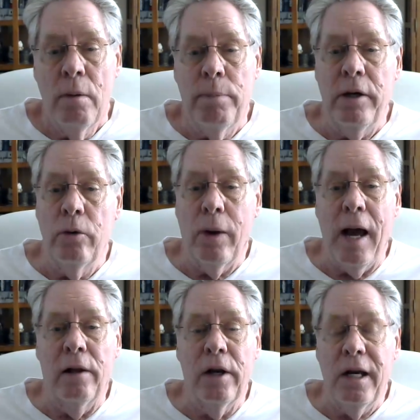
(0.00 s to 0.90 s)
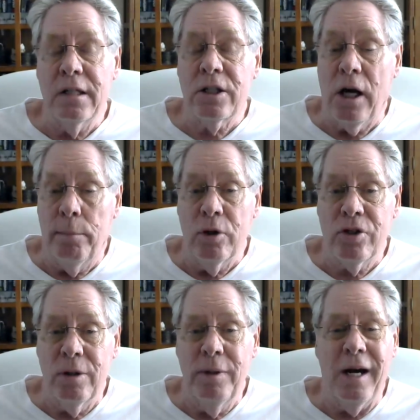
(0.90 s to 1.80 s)
But in reality, it's
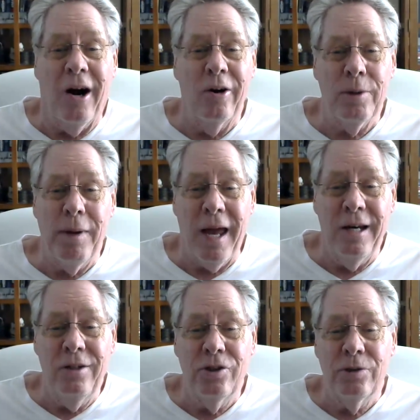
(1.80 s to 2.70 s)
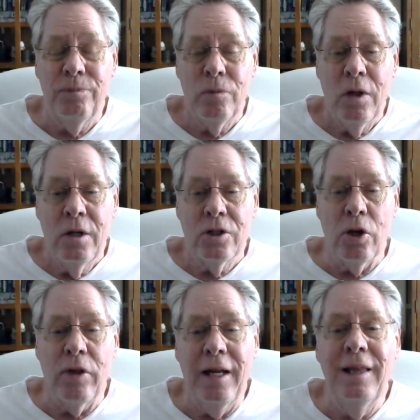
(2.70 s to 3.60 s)
cumbersome and hard to manage.
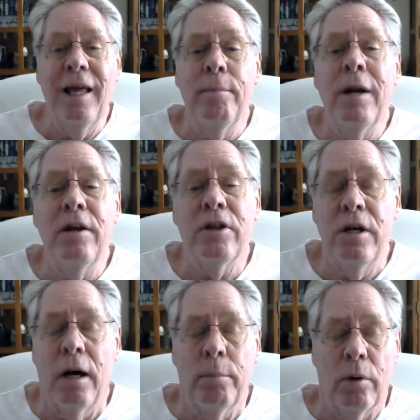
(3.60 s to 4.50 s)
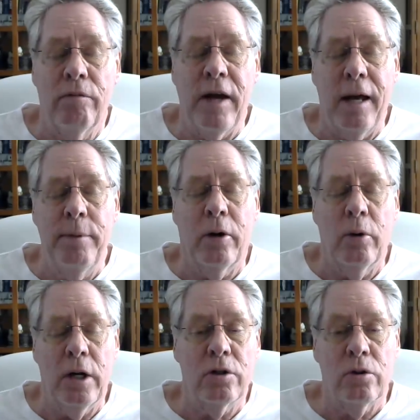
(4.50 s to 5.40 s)
So they limited the number of admin
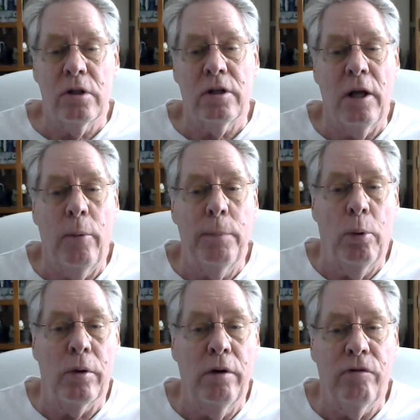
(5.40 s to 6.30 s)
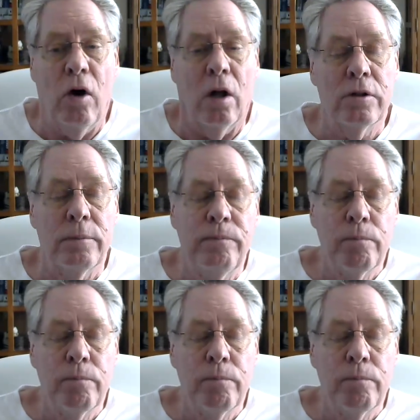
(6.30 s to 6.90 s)
credentials that they would put in a vault.